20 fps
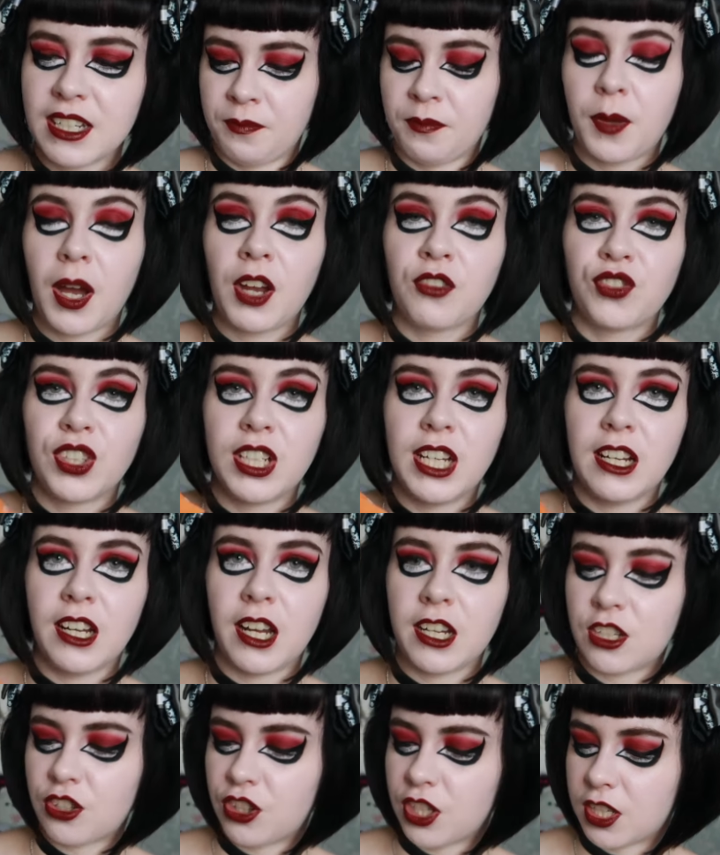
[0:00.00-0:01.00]
But I really
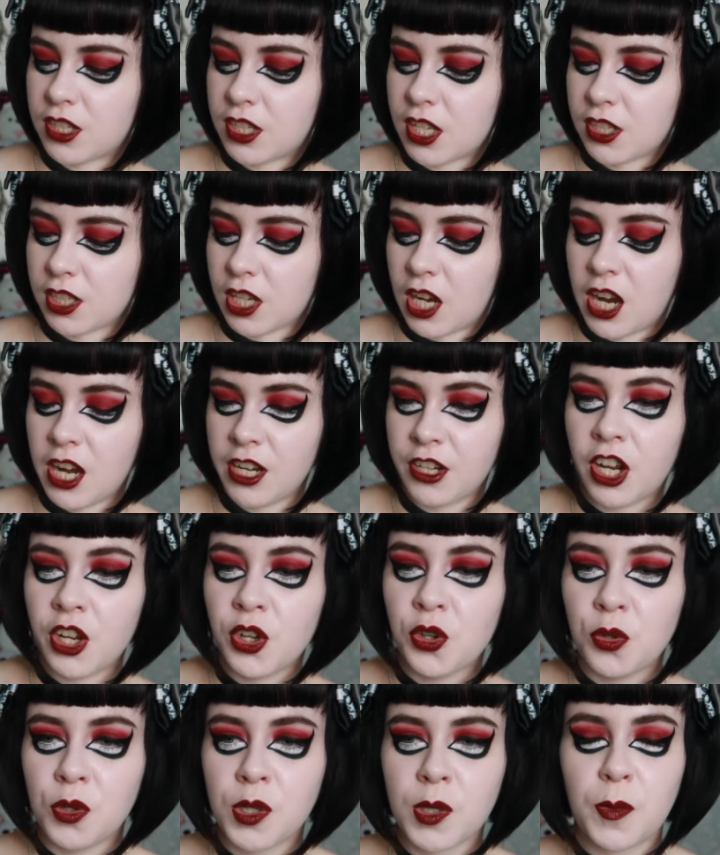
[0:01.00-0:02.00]
liked this design. I
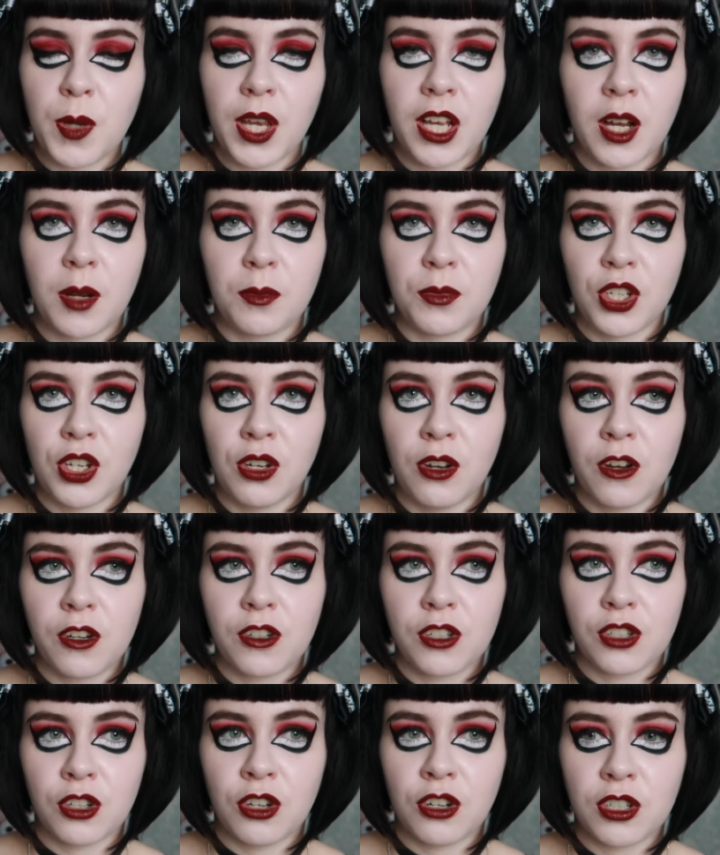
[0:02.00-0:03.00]
always pick up New Look
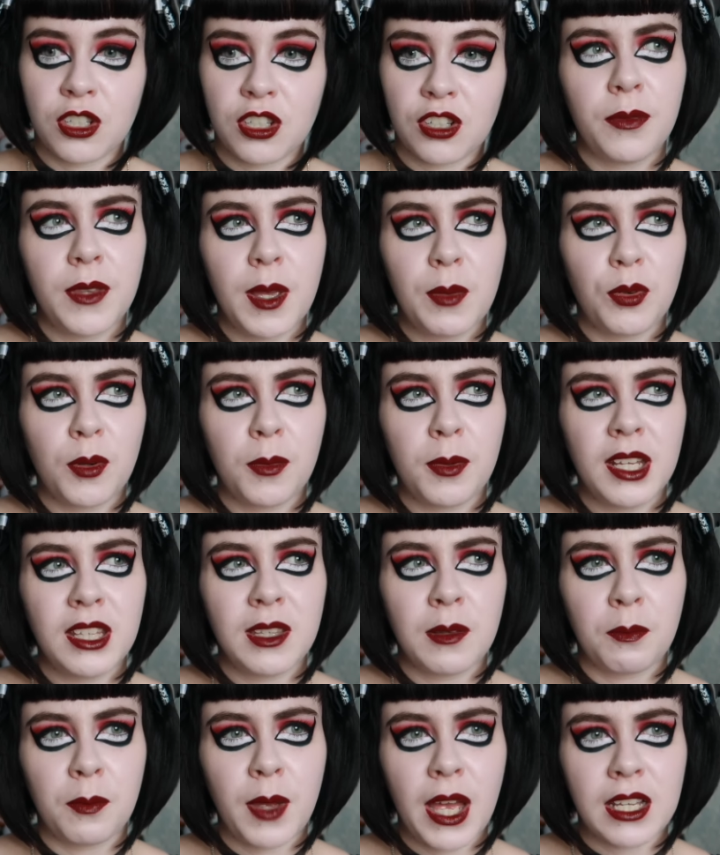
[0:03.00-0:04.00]
socks. They're probably
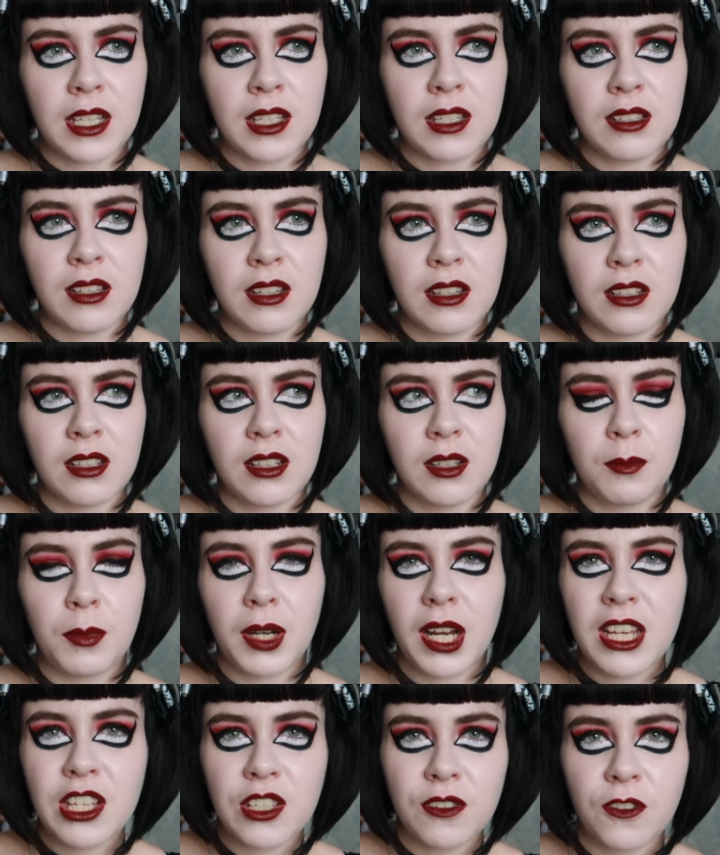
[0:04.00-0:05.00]
the best
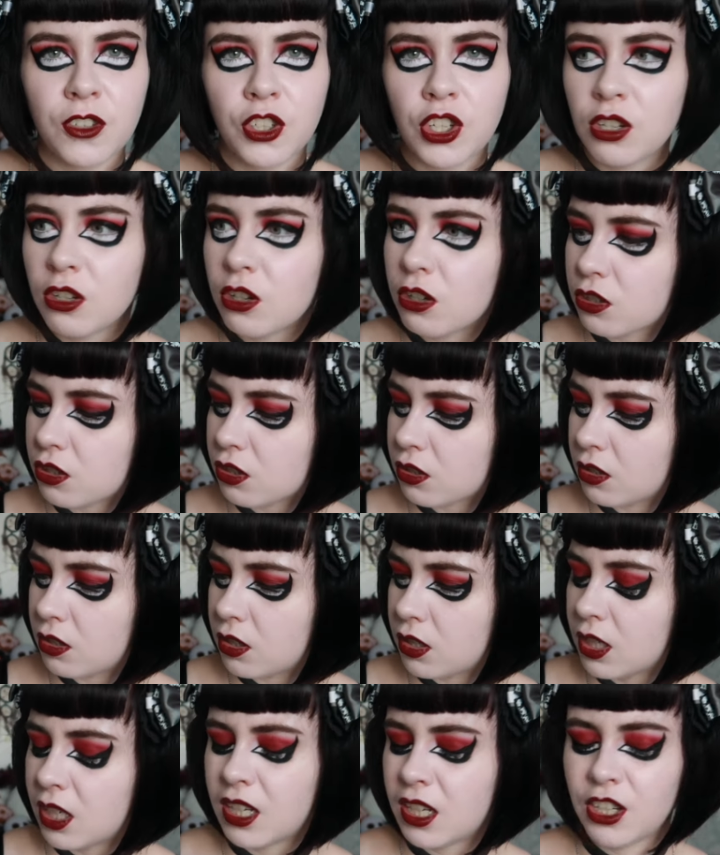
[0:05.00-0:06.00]
place for New Look
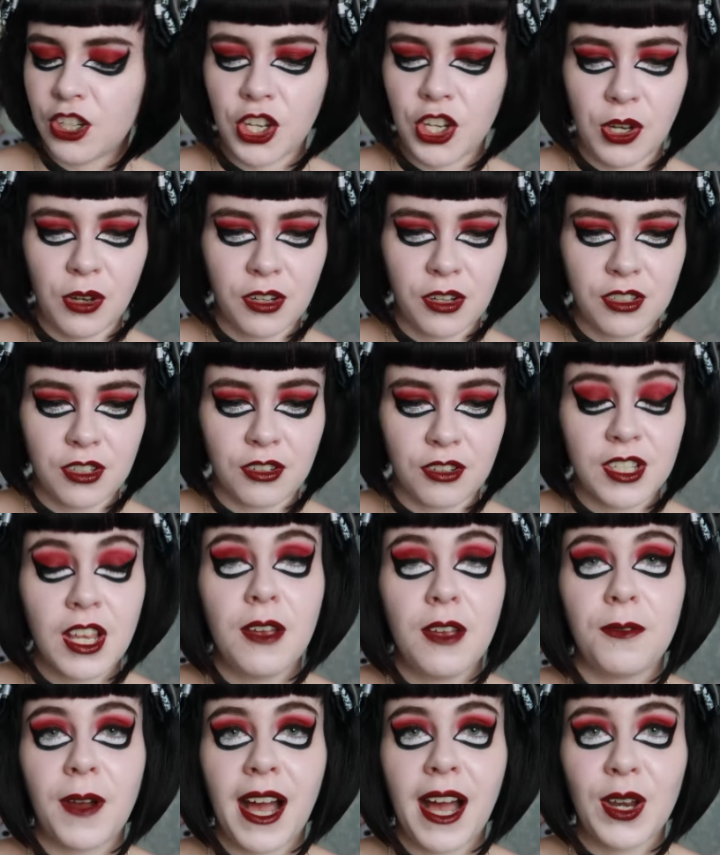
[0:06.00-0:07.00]
socks,
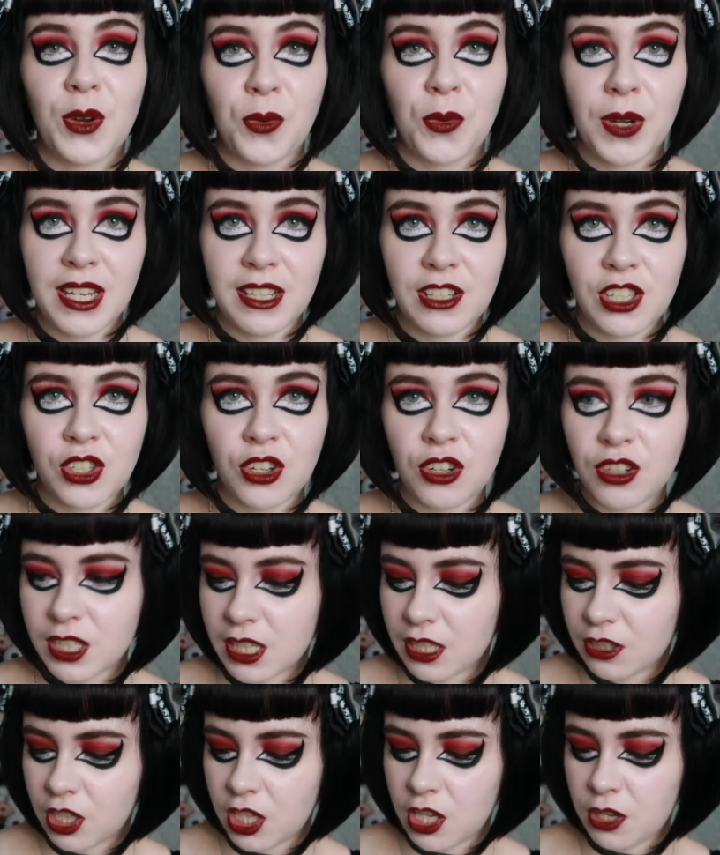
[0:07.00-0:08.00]
for Halloween socks
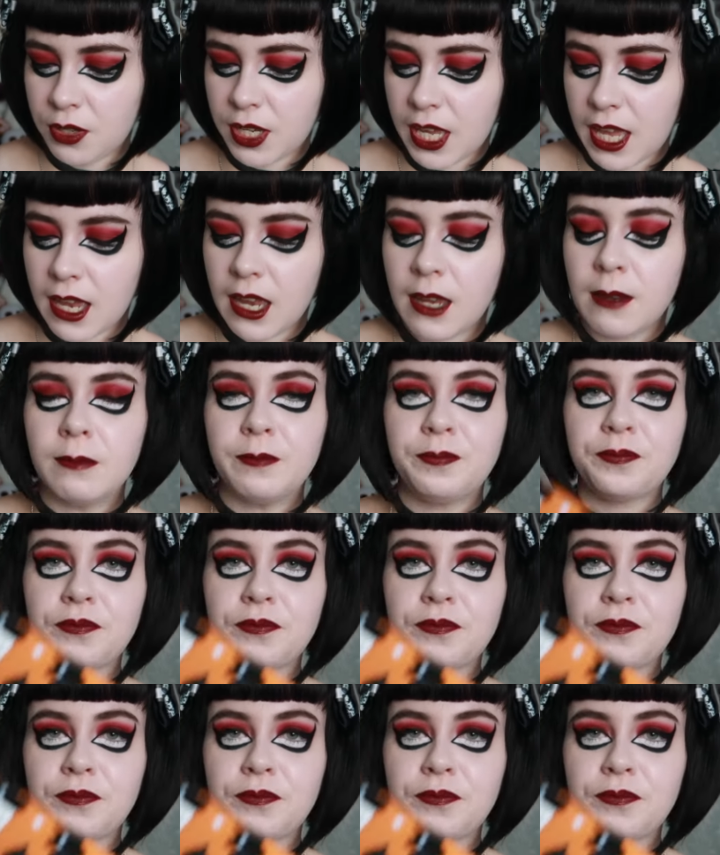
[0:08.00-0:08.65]
in the UK. I